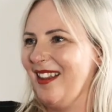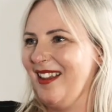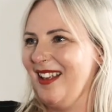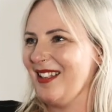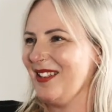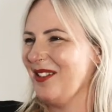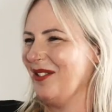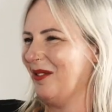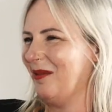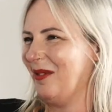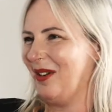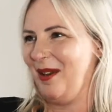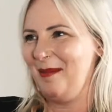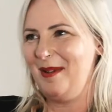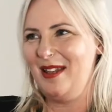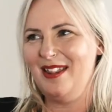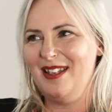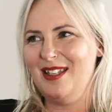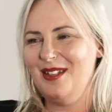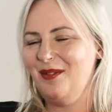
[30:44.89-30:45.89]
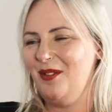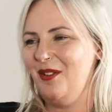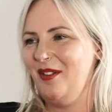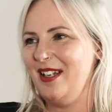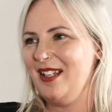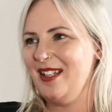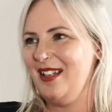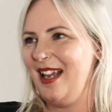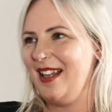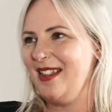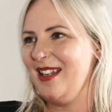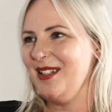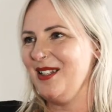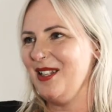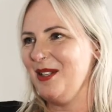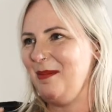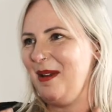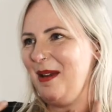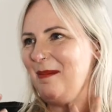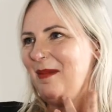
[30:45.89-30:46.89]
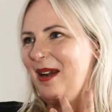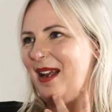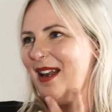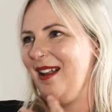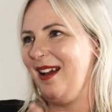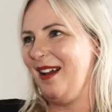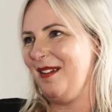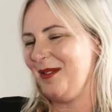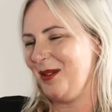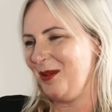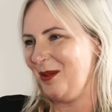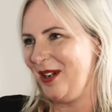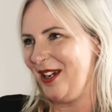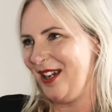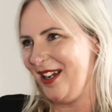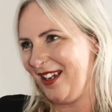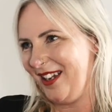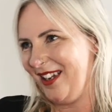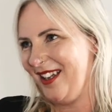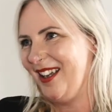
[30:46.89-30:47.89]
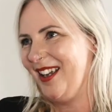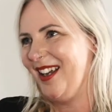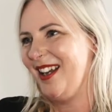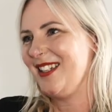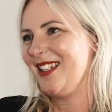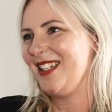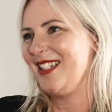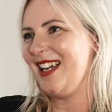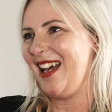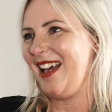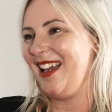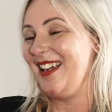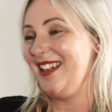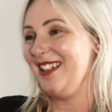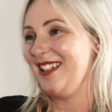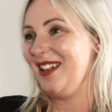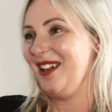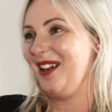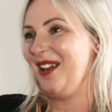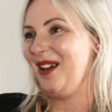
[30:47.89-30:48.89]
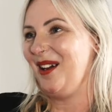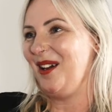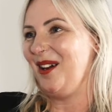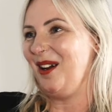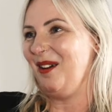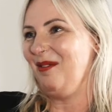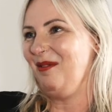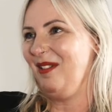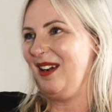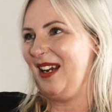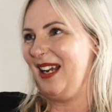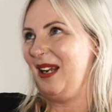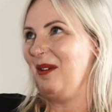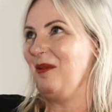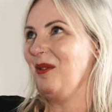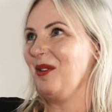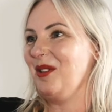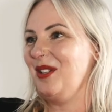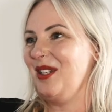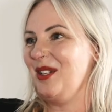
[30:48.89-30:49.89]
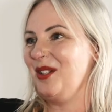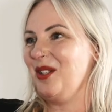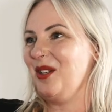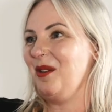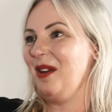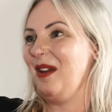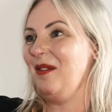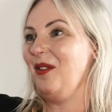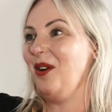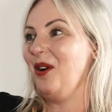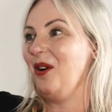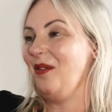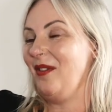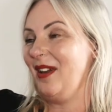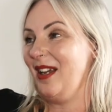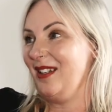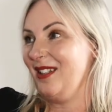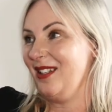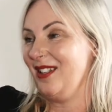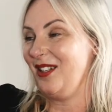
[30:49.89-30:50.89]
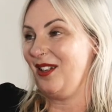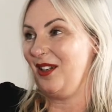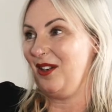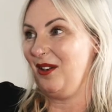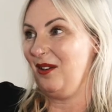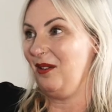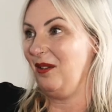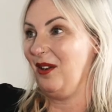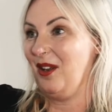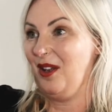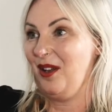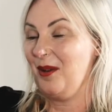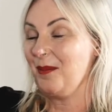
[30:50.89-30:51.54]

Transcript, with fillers: That's not what I'm in this for. It's like yeah. this has been my life's work mm. to date. Mm. I really want it to evolve into